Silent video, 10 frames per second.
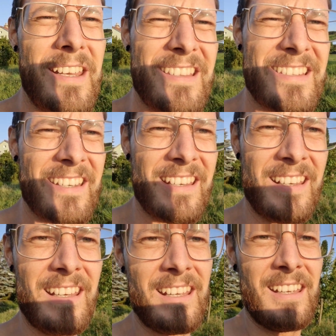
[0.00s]
minutes,
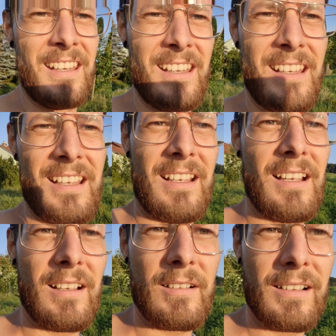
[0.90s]

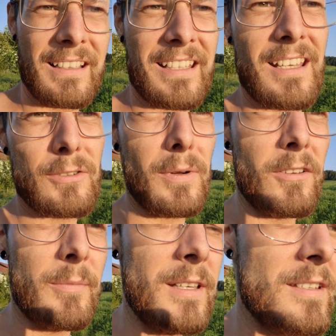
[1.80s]
like
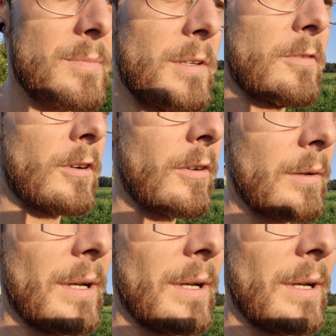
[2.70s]
10-12 minutes before going